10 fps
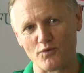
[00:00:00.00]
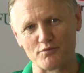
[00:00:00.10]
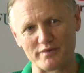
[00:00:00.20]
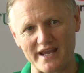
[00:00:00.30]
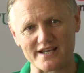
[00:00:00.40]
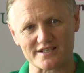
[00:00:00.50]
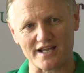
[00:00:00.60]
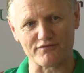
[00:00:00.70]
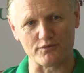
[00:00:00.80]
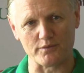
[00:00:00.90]
won't be as
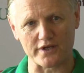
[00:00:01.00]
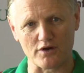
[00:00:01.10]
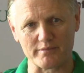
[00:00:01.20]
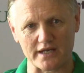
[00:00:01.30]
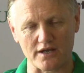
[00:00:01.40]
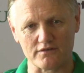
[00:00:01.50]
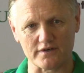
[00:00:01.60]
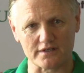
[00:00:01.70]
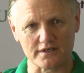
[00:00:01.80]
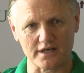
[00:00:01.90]
tough when we go back
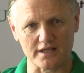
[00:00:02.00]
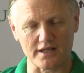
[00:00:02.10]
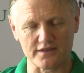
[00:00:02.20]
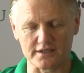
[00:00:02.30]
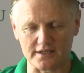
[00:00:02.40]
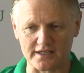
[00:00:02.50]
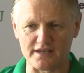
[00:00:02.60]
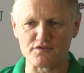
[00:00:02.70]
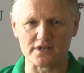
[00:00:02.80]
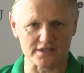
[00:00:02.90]
over. I, I think the
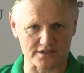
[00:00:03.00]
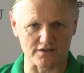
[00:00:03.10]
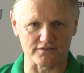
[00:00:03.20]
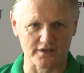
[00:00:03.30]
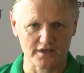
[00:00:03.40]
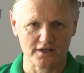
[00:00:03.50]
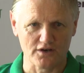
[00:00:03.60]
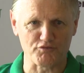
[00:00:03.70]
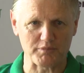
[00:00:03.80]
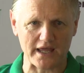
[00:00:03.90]
heaviness of
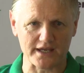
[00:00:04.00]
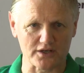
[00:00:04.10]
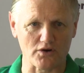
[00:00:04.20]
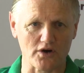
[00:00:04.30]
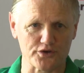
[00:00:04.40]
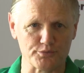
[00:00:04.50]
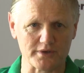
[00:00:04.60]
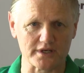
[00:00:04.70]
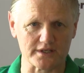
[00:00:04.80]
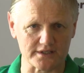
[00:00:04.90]
of playing in high
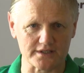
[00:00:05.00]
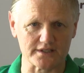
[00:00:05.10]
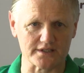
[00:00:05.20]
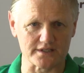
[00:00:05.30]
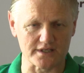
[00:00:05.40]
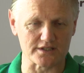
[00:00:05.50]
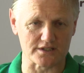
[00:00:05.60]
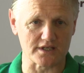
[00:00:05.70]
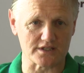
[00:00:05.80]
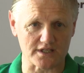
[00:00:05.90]
humidity is,
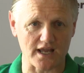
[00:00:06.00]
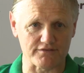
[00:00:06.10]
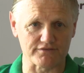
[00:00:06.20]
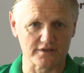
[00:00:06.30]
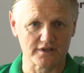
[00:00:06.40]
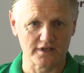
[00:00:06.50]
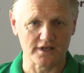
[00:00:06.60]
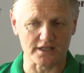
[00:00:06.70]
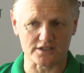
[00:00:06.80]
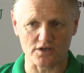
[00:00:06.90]
is, is tough.
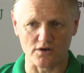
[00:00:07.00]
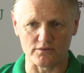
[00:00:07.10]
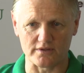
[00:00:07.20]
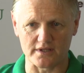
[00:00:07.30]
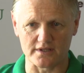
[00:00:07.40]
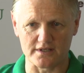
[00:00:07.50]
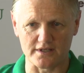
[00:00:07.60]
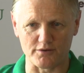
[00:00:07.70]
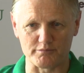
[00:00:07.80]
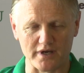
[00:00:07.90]
And so,
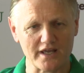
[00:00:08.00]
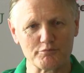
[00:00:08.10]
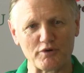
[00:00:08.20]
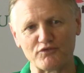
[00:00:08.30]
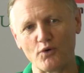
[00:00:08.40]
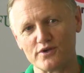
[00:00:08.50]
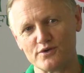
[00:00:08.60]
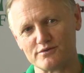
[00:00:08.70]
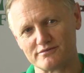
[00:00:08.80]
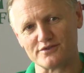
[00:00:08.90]
you know, before
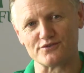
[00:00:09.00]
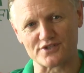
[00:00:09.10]
you, you